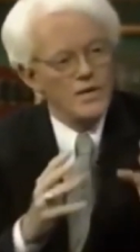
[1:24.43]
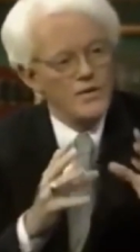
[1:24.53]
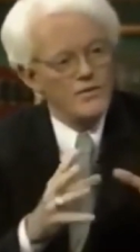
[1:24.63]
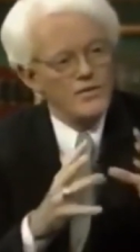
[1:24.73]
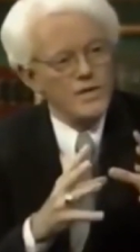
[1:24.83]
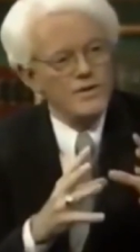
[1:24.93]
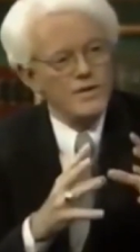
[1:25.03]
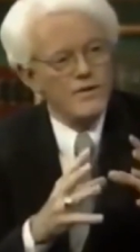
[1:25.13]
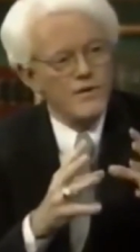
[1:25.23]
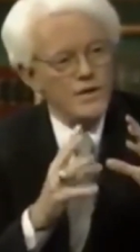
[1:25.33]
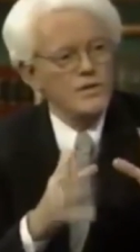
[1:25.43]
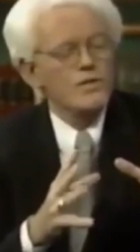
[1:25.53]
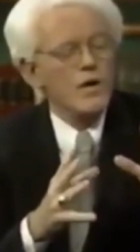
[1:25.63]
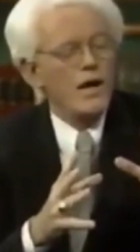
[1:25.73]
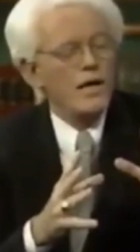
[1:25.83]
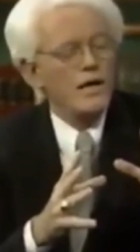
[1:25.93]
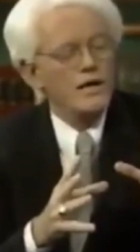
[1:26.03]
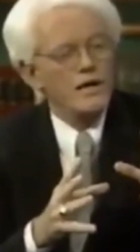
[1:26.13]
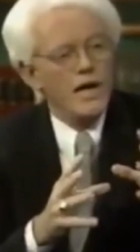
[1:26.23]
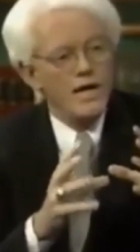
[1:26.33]
So you have to say to yourself, in this stock,
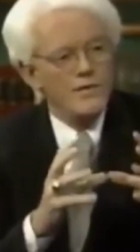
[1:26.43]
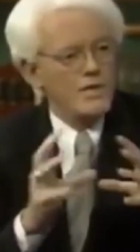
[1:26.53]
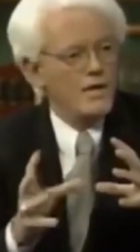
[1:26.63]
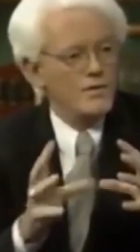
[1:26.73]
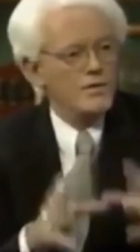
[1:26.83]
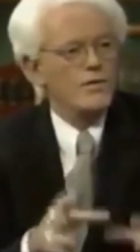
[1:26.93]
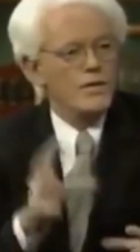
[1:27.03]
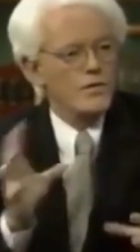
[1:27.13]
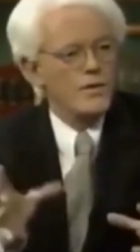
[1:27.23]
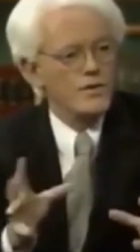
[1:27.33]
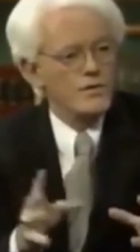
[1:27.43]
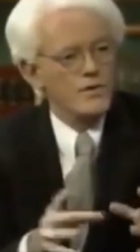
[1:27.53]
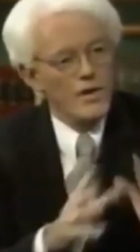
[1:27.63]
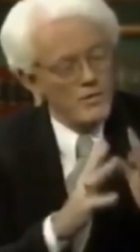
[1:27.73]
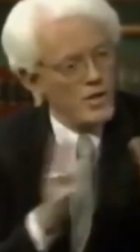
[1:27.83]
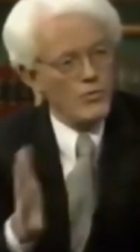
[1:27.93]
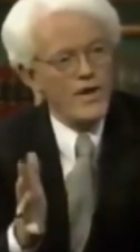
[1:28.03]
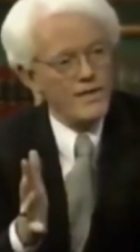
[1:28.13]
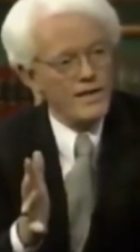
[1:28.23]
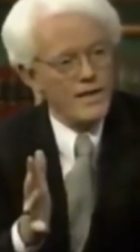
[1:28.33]
I have a 10-year story, a 20-year story. I'll be able to
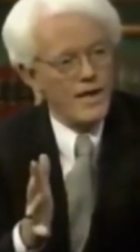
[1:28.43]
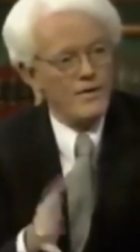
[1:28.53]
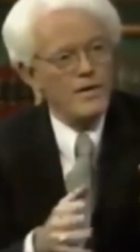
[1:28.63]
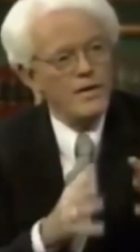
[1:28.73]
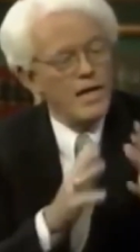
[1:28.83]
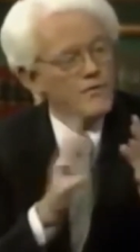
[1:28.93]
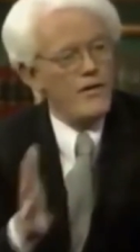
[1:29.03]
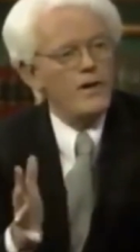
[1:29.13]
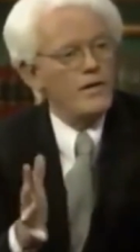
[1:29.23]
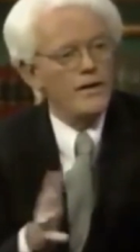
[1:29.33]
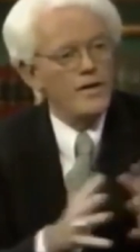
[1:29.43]
write that down and follow that.